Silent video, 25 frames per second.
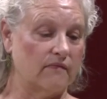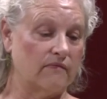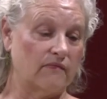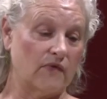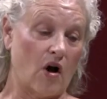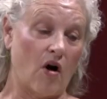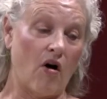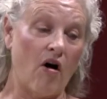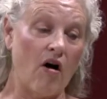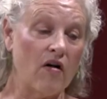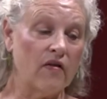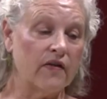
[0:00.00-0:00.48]

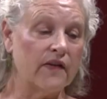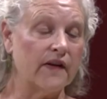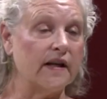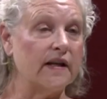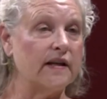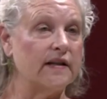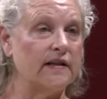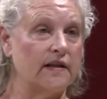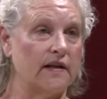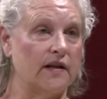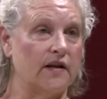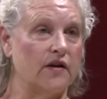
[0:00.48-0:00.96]
all
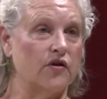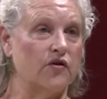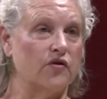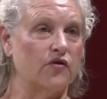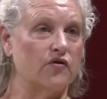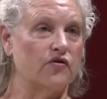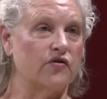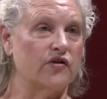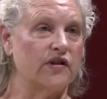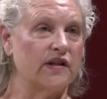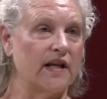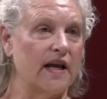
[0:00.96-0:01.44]
these
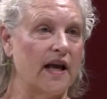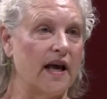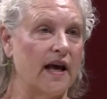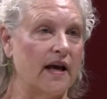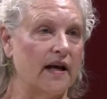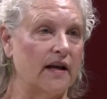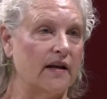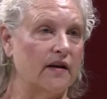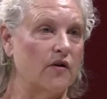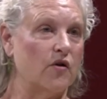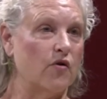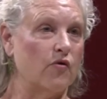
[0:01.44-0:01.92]
years
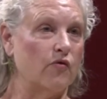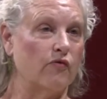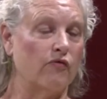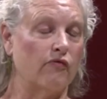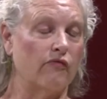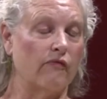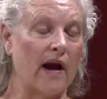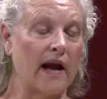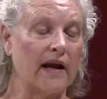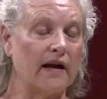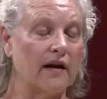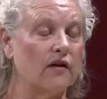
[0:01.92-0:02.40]
and
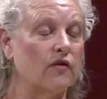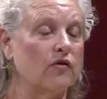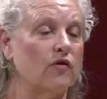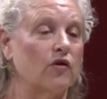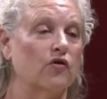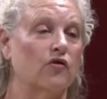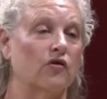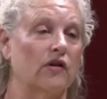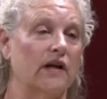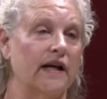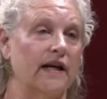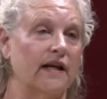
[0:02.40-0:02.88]

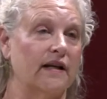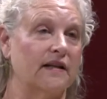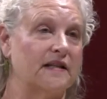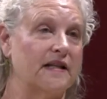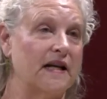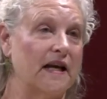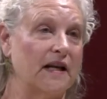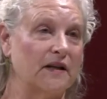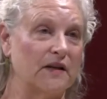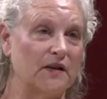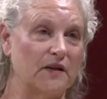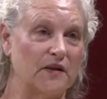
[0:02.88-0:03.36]
regularly
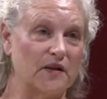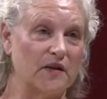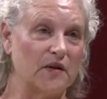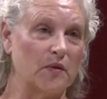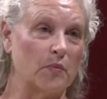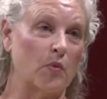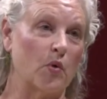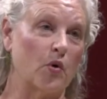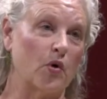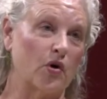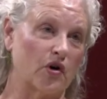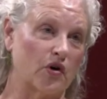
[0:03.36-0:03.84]
attended
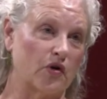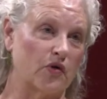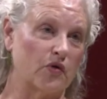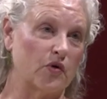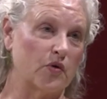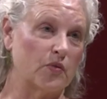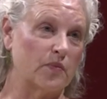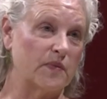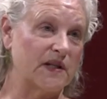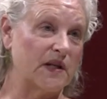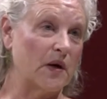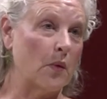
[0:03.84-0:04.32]
support
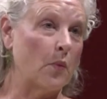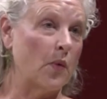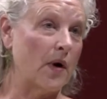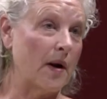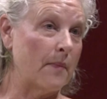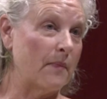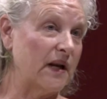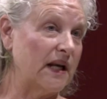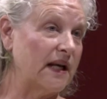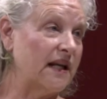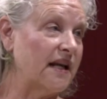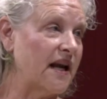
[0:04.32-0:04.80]
groups at
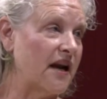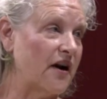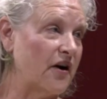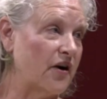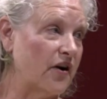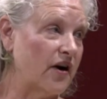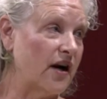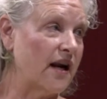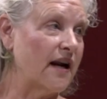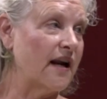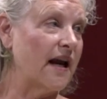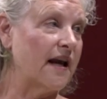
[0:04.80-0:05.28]

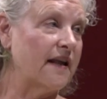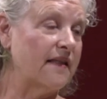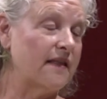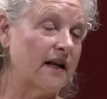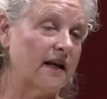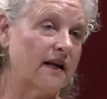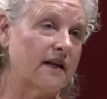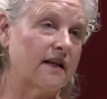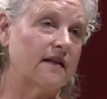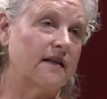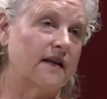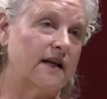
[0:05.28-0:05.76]
WomenCare. And I
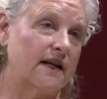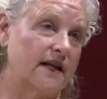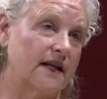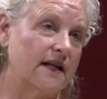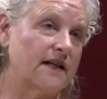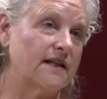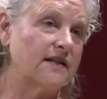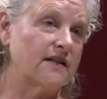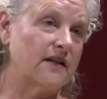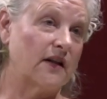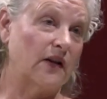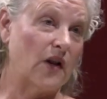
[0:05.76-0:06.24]
think that
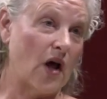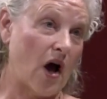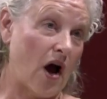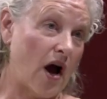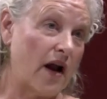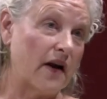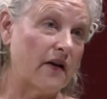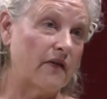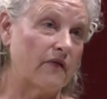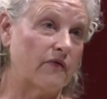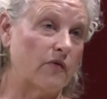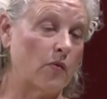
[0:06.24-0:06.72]
it's a
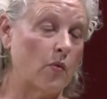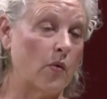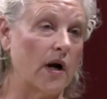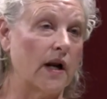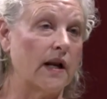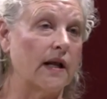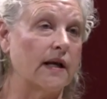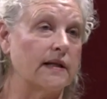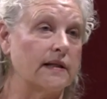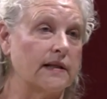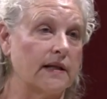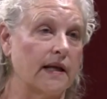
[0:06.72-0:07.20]
lot of
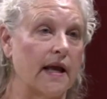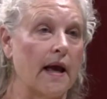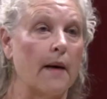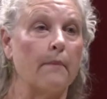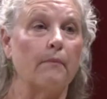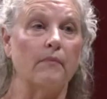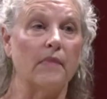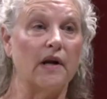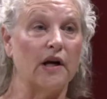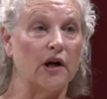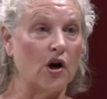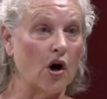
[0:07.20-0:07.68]
what has
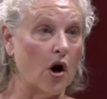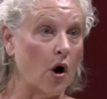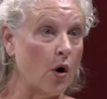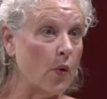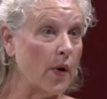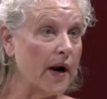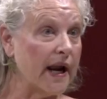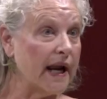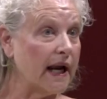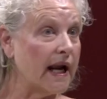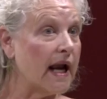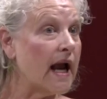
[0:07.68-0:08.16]
kept me
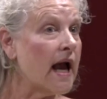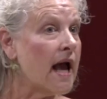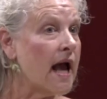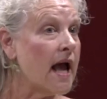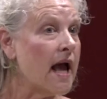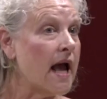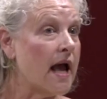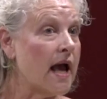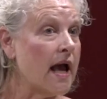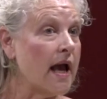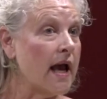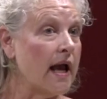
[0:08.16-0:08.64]
going
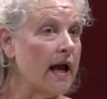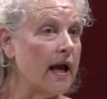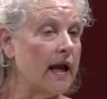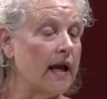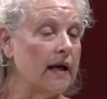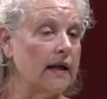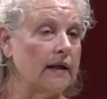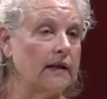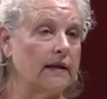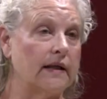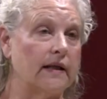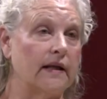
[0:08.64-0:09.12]

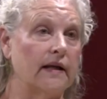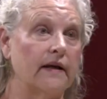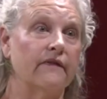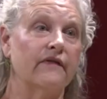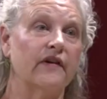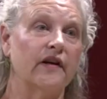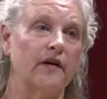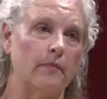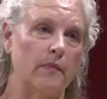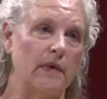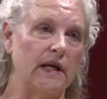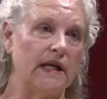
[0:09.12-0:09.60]
and
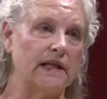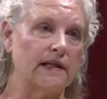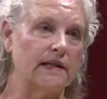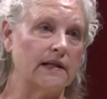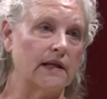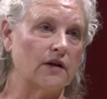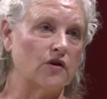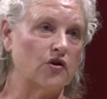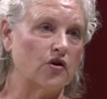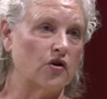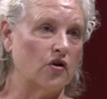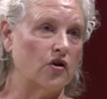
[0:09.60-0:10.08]
given me
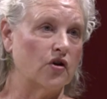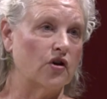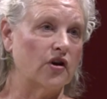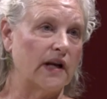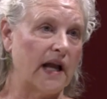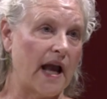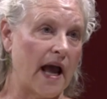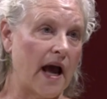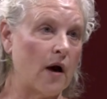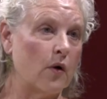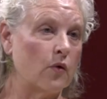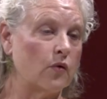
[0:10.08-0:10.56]
such a
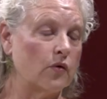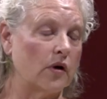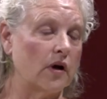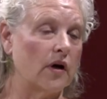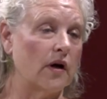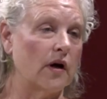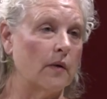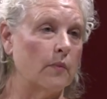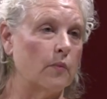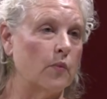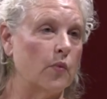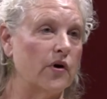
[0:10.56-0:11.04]
good
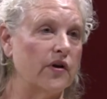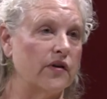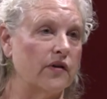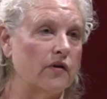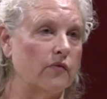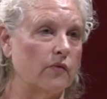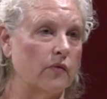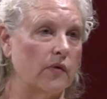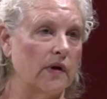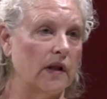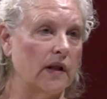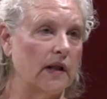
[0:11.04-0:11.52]
outcome with
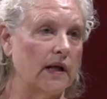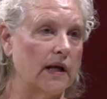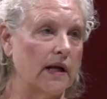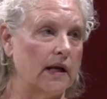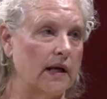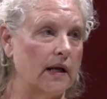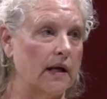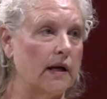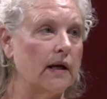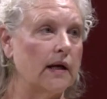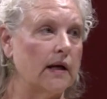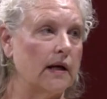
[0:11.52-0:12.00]
a
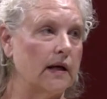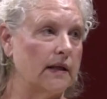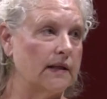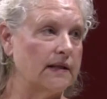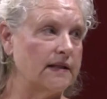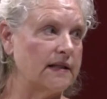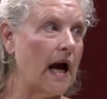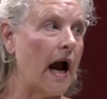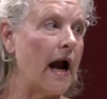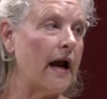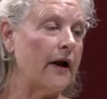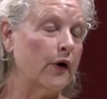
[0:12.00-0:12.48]
really
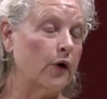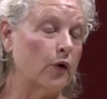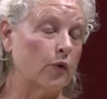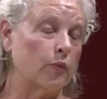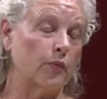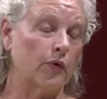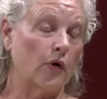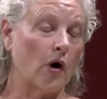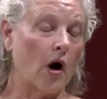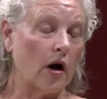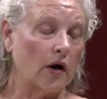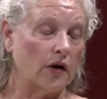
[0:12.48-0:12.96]
dire
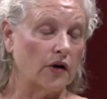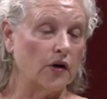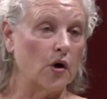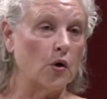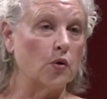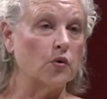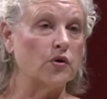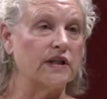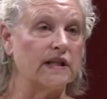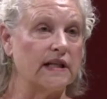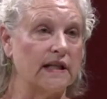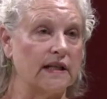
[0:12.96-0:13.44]

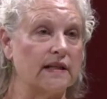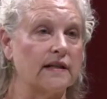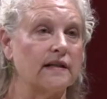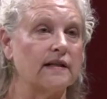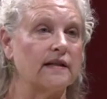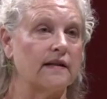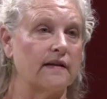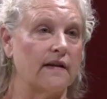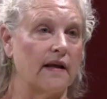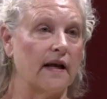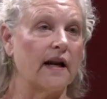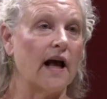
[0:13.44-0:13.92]

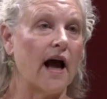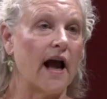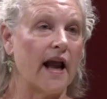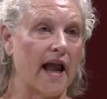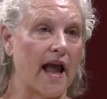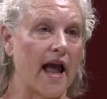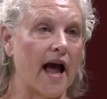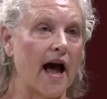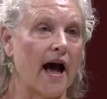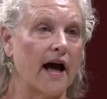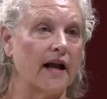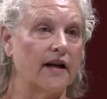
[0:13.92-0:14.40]
prognosis that I
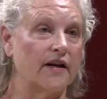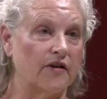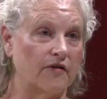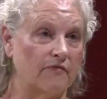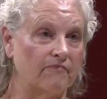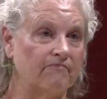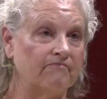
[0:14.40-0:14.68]
had.